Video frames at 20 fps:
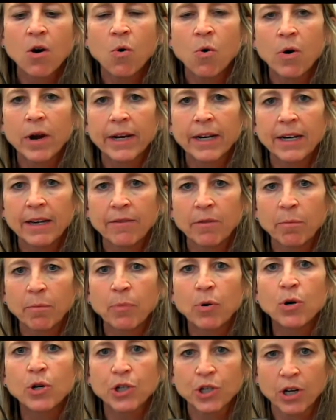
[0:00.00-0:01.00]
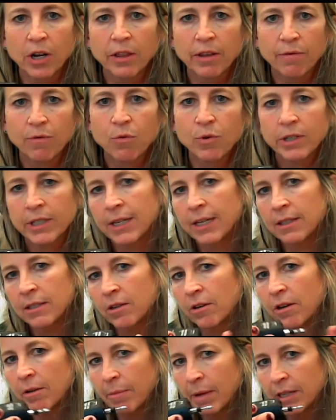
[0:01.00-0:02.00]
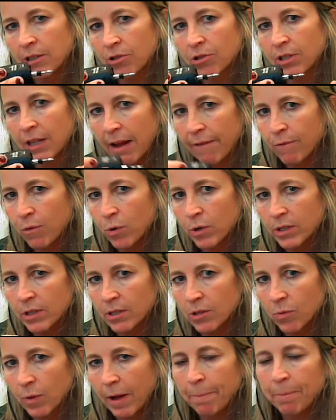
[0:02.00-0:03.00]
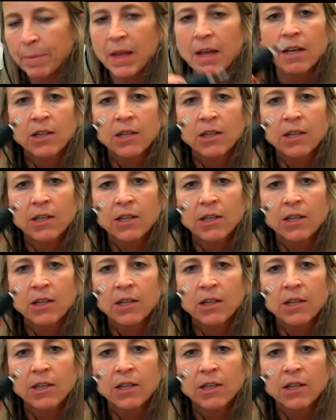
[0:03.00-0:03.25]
or I can even push on the force sensor and it measures that force as well.